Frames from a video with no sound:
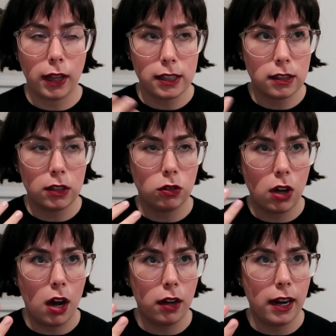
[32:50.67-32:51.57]
I still
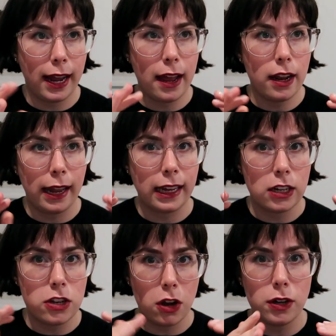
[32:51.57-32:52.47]
can't,
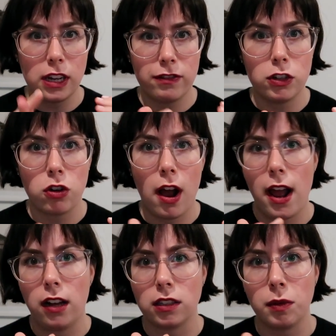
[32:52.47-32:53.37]
like don't even try
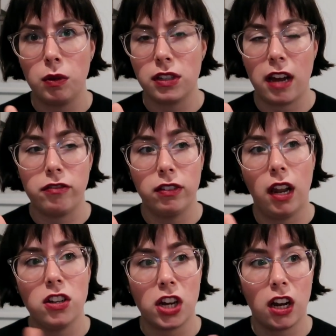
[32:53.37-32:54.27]
ask me what to have for lunch.